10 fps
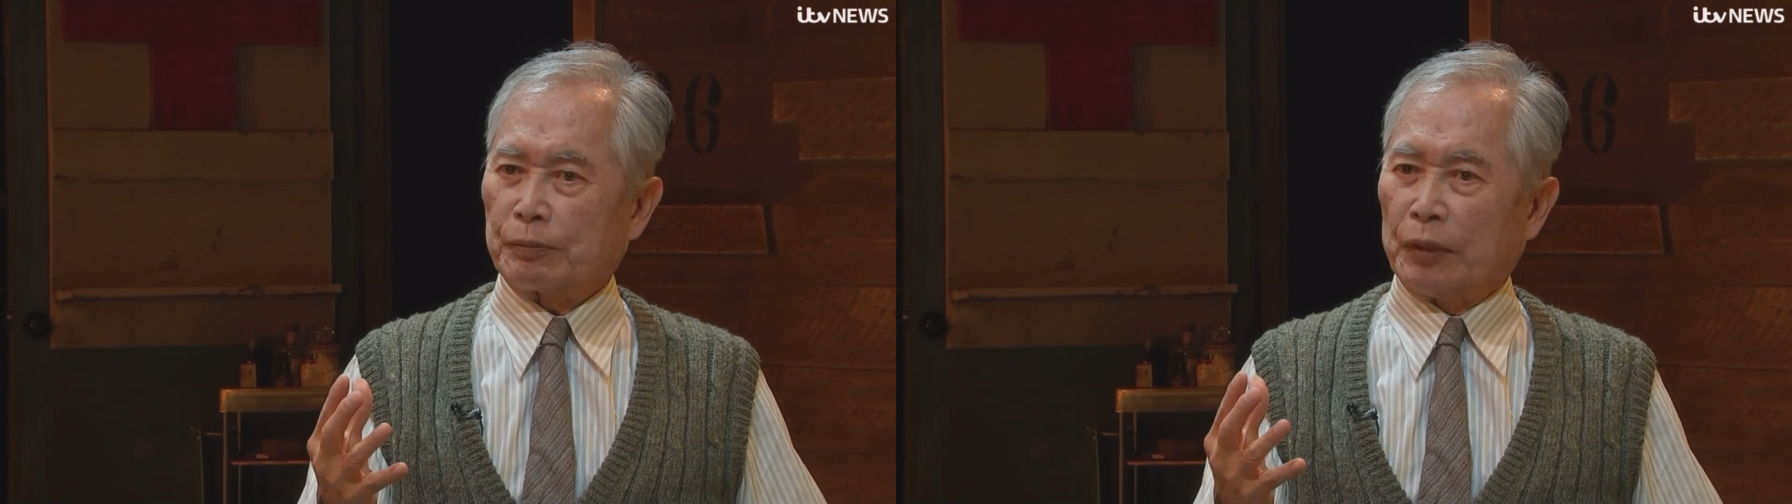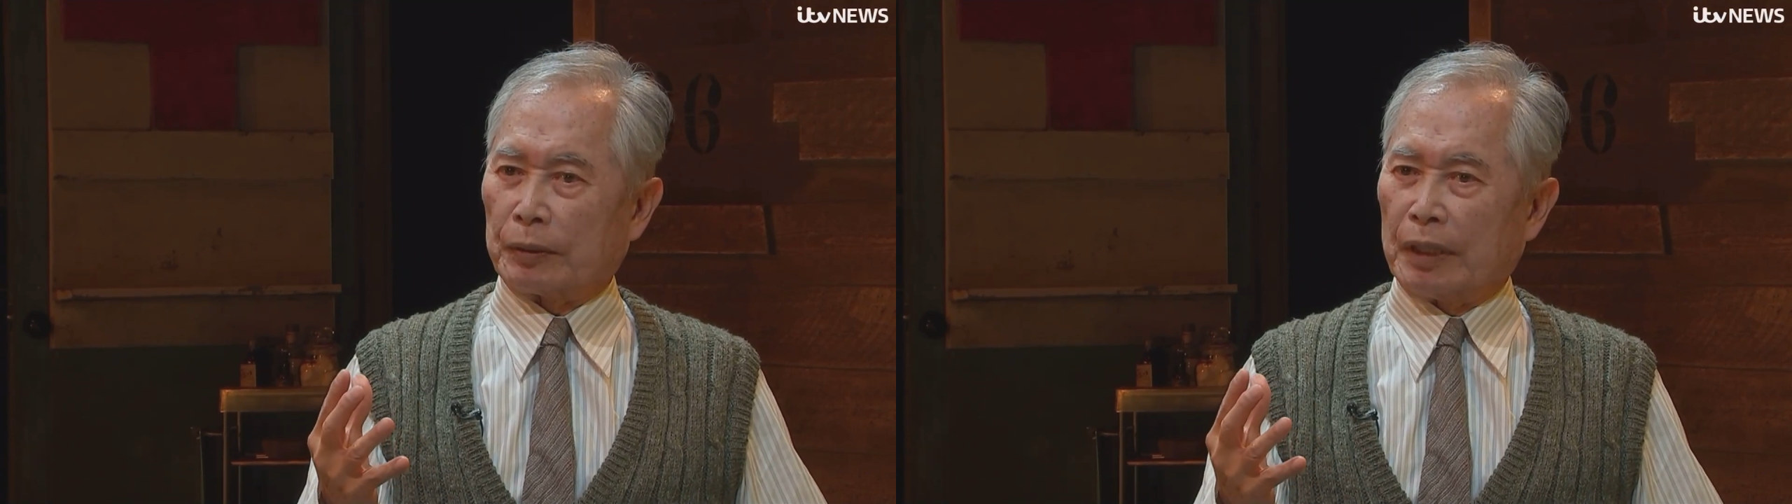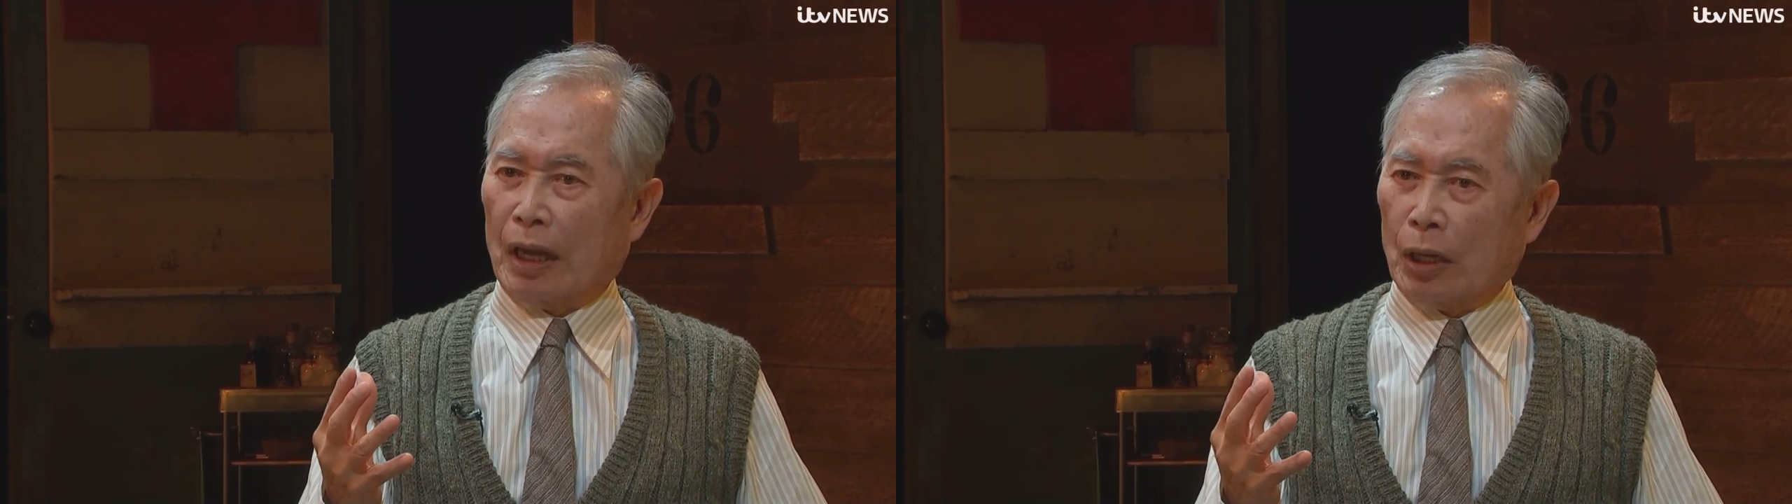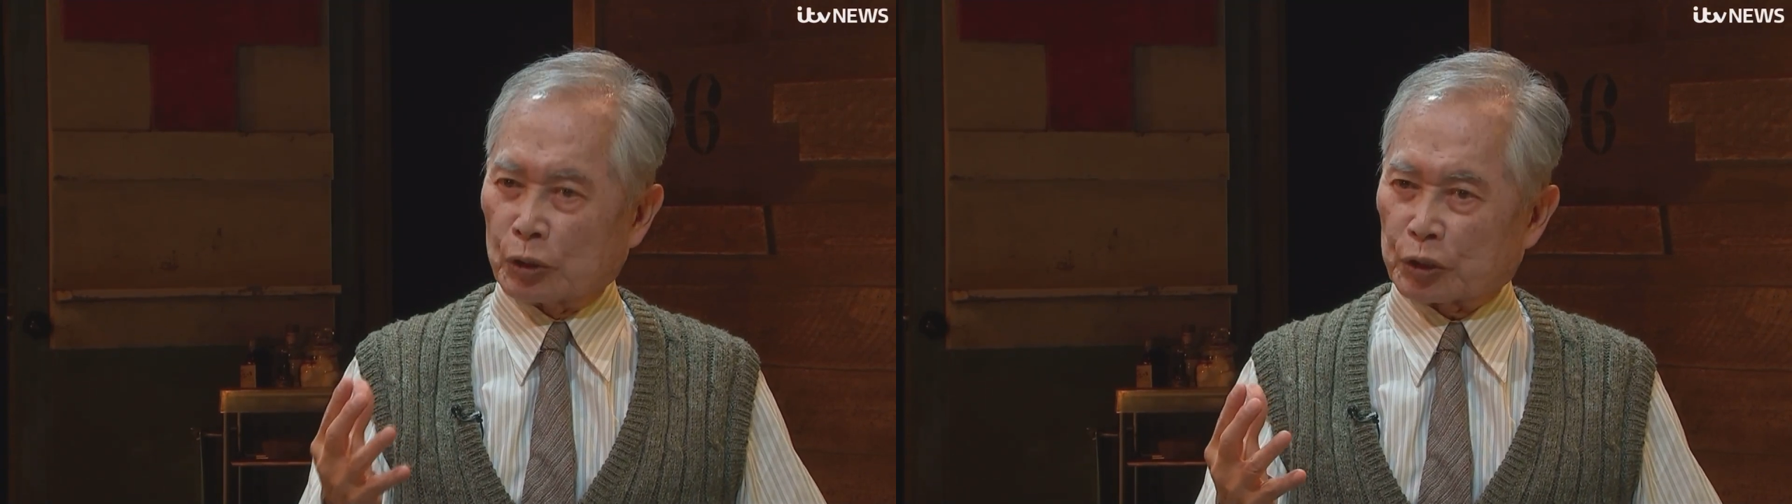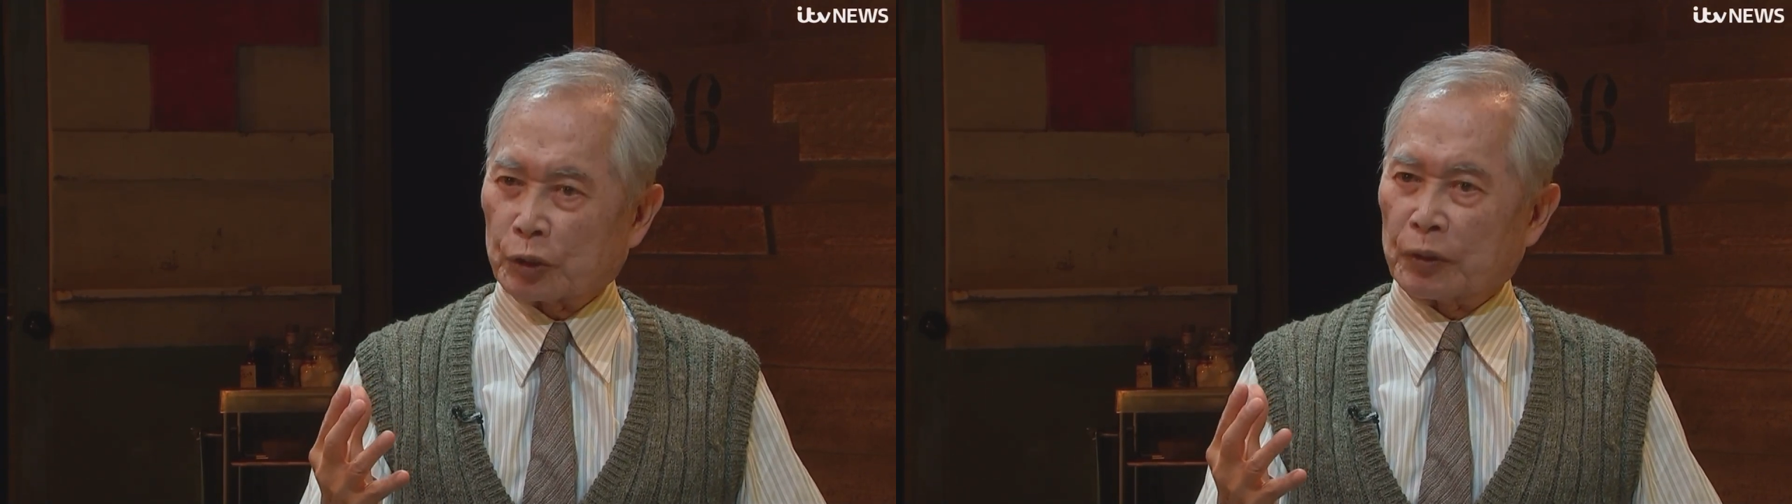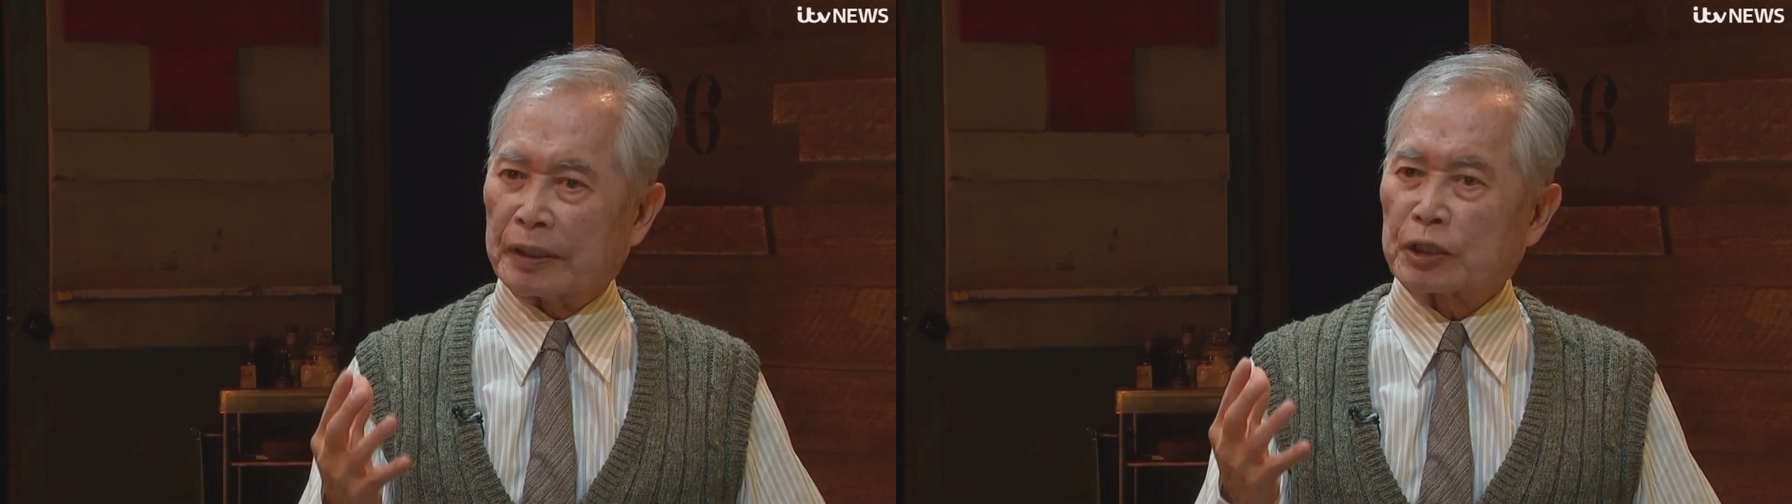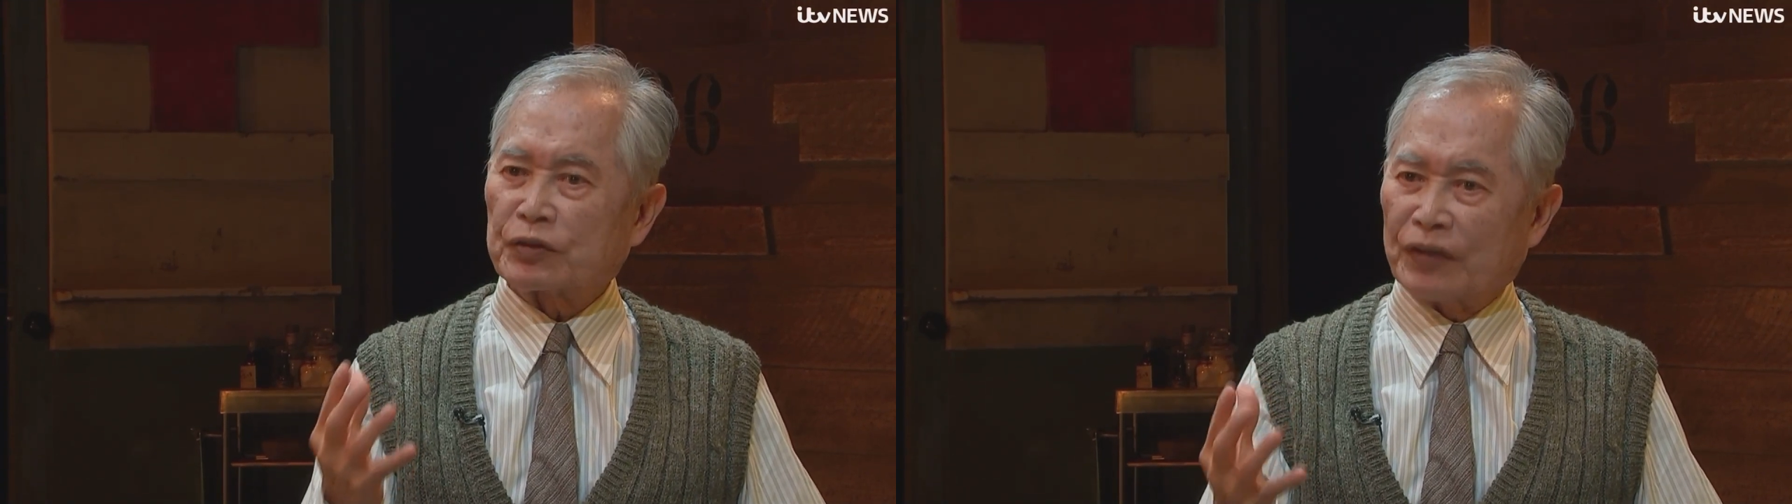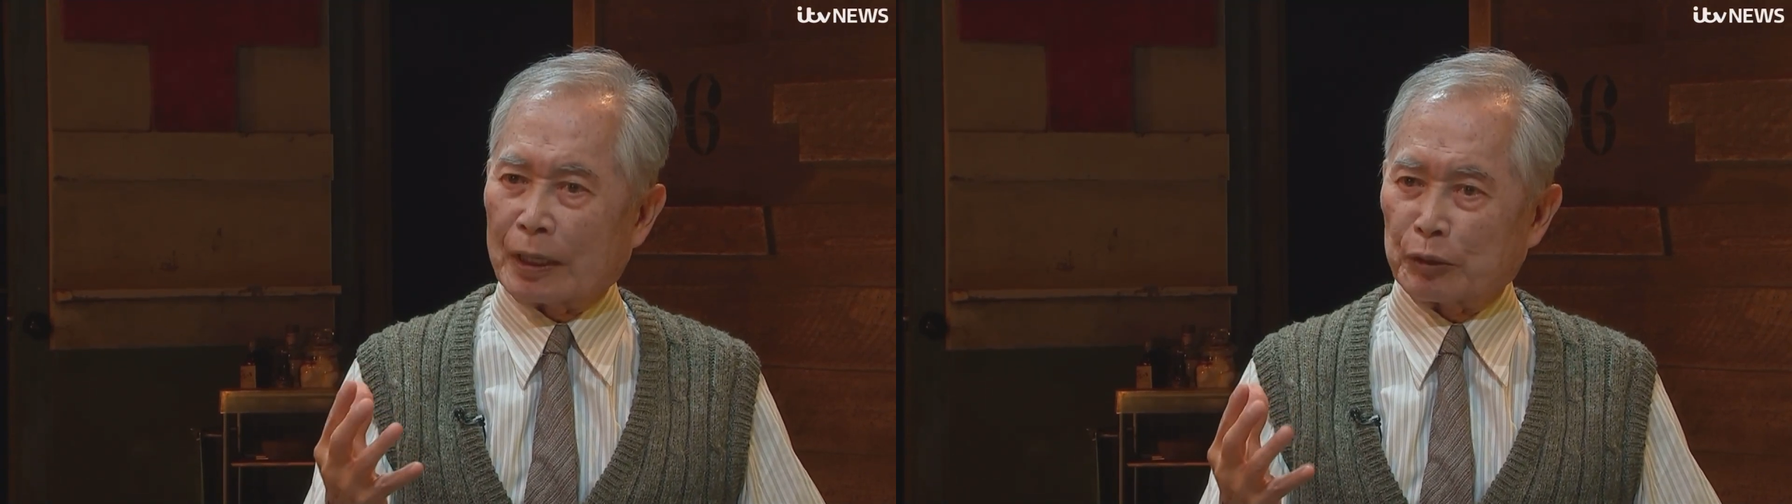but also its
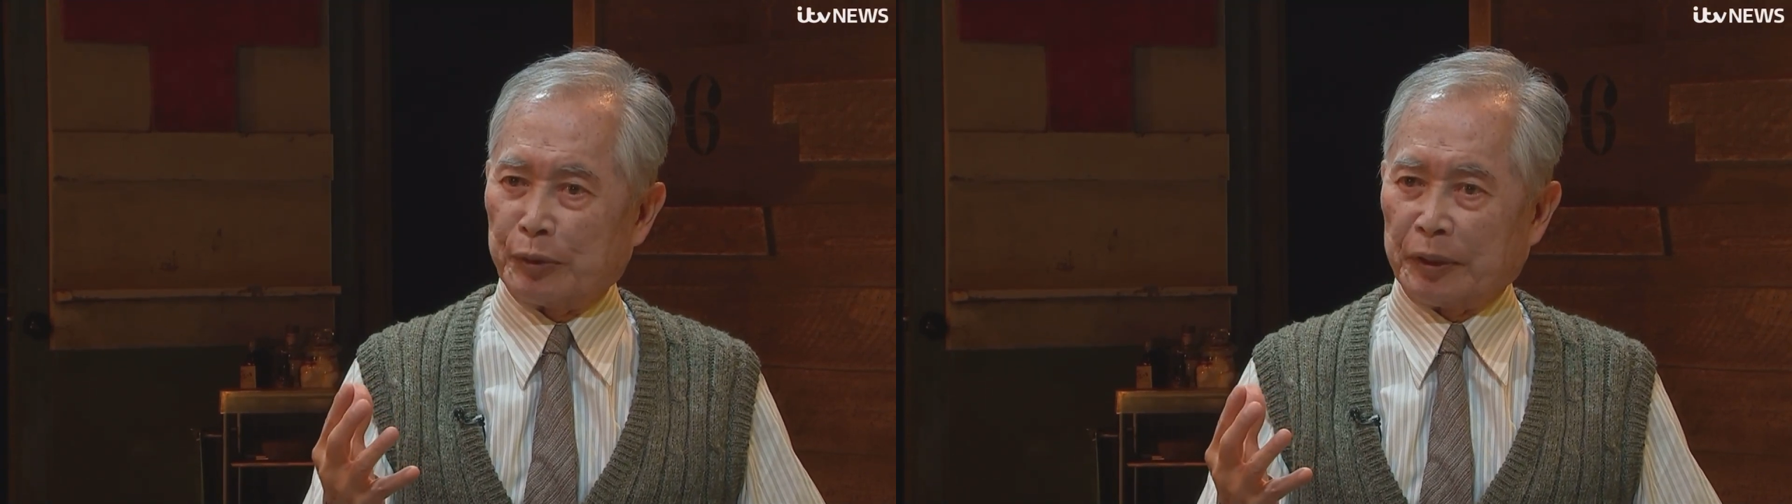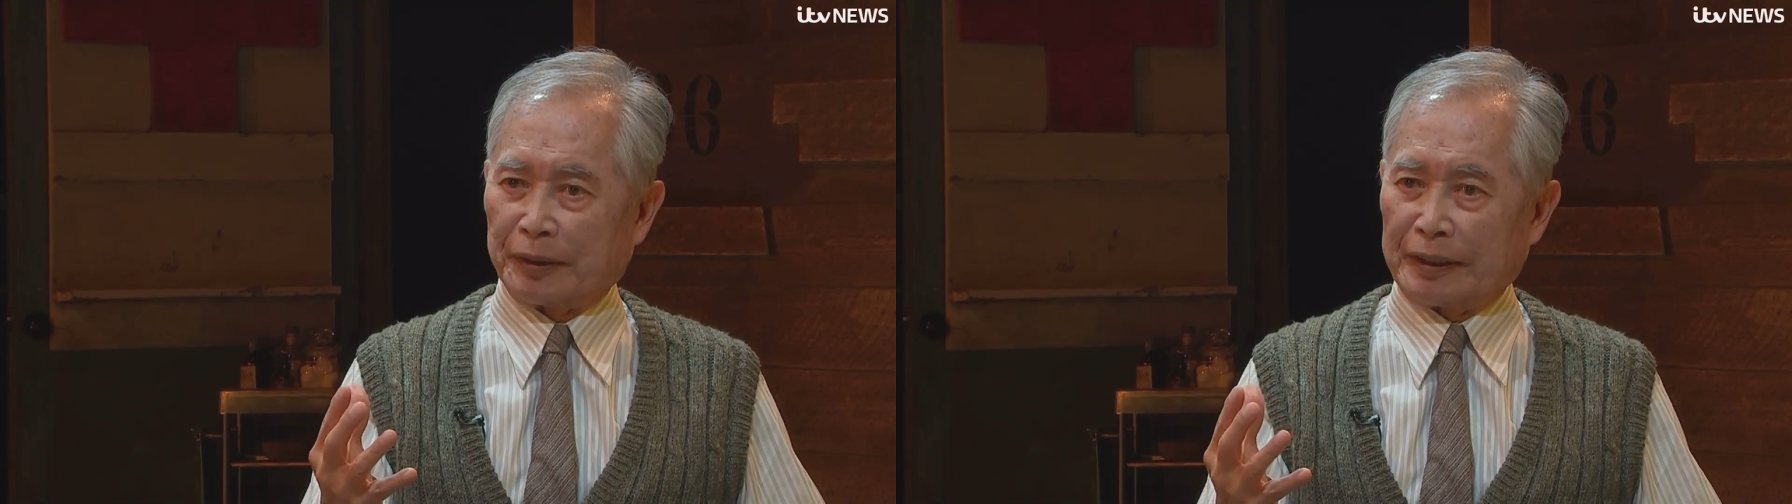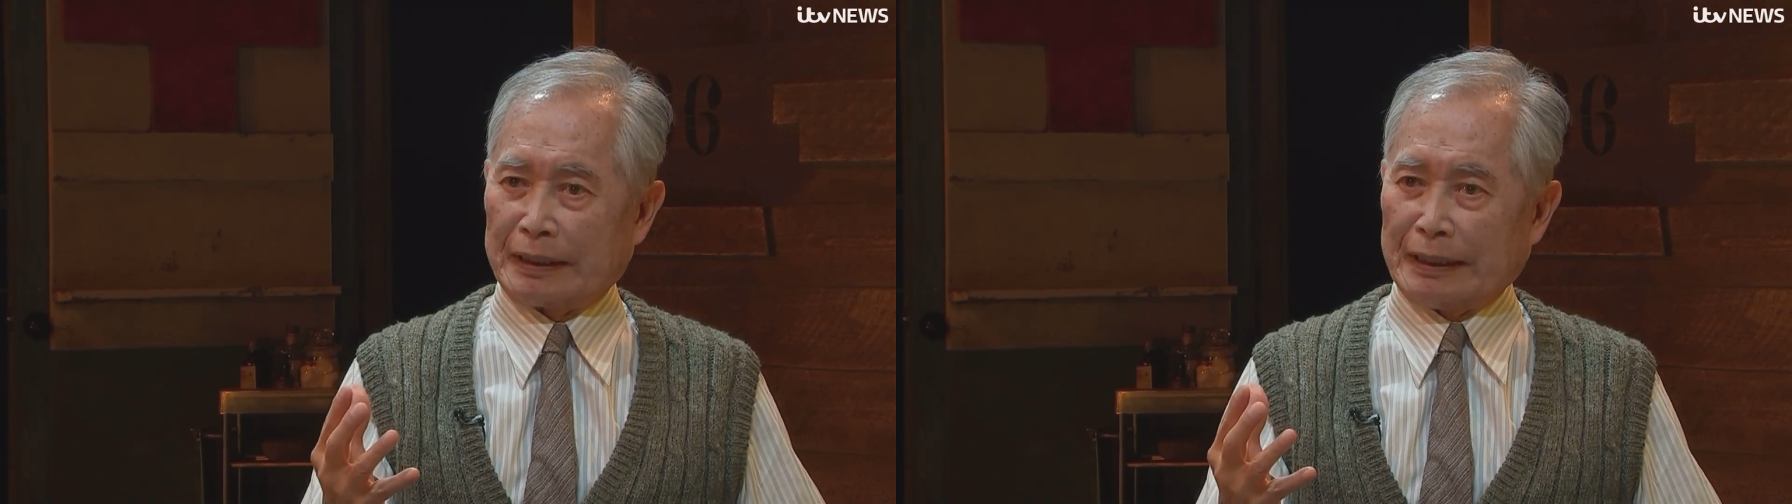fallibility.